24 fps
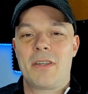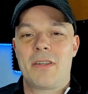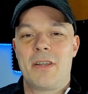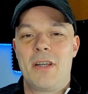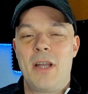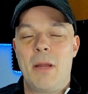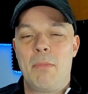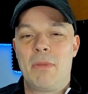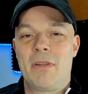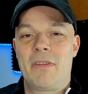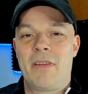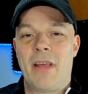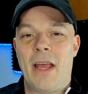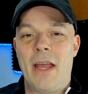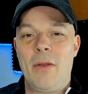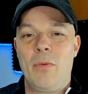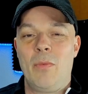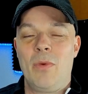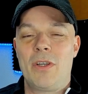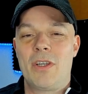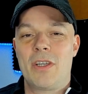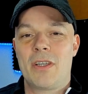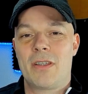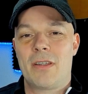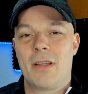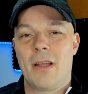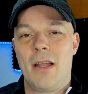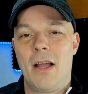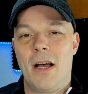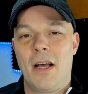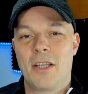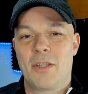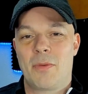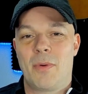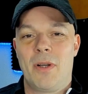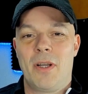us to number 10, which is the
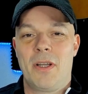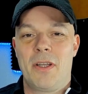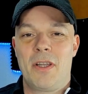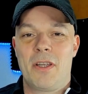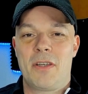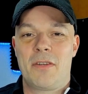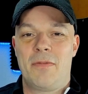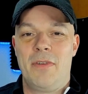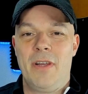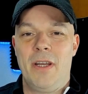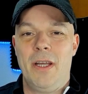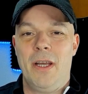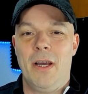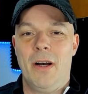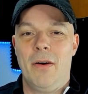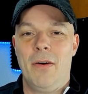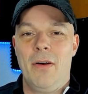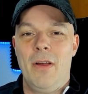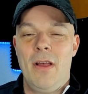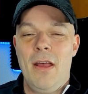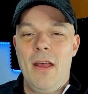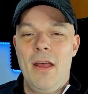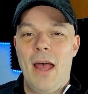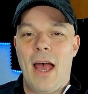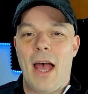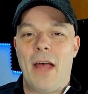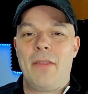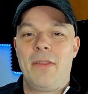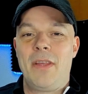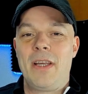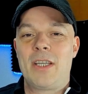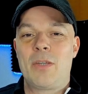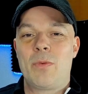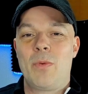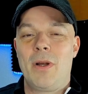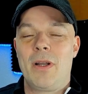last one in this video. And
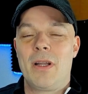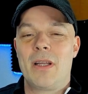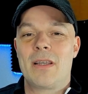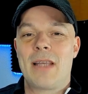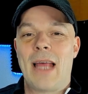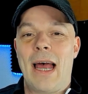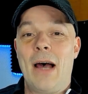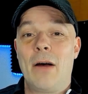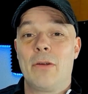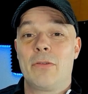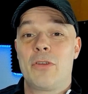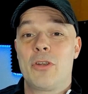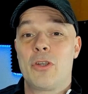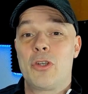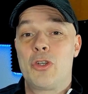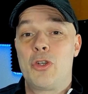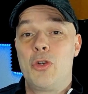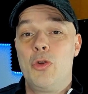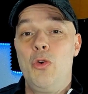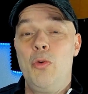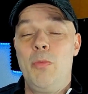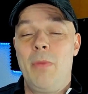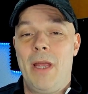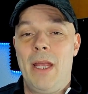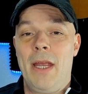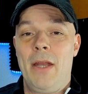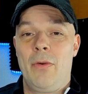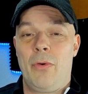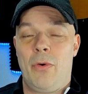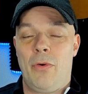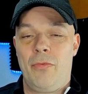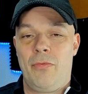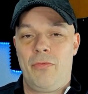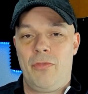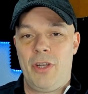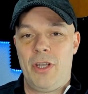this one is how to zoom in
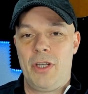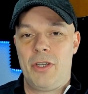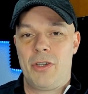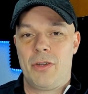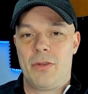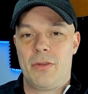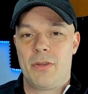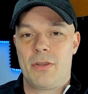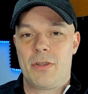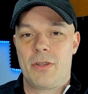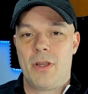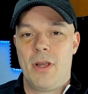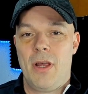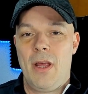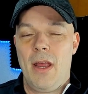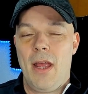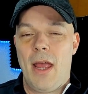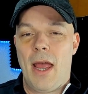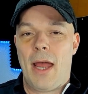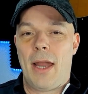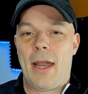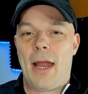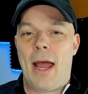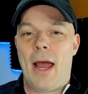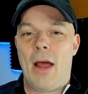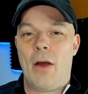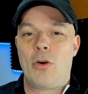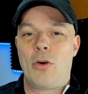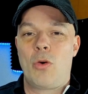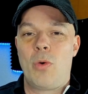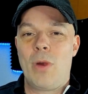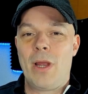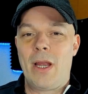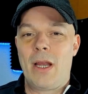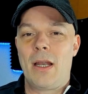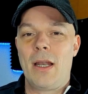on regions and how
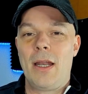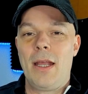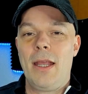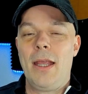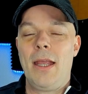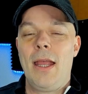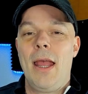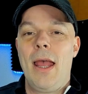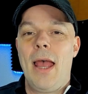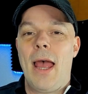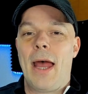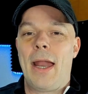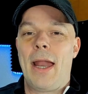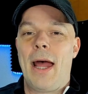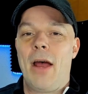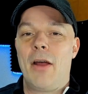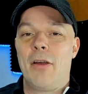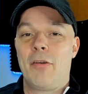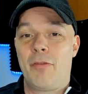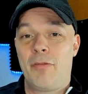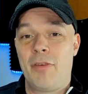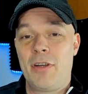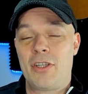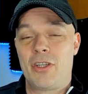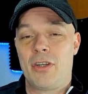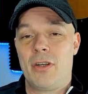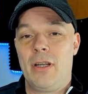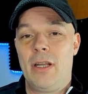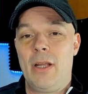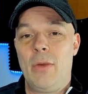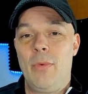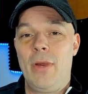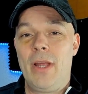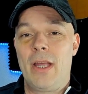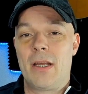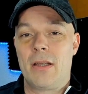quickly and how
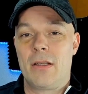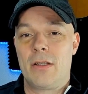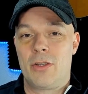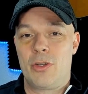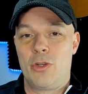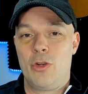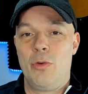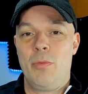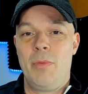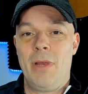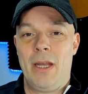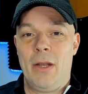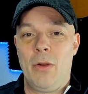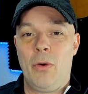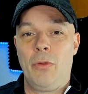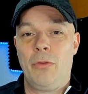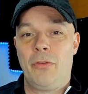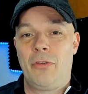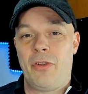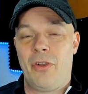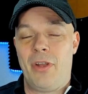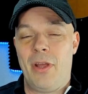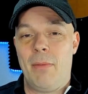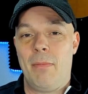efficiently we can zoom in onto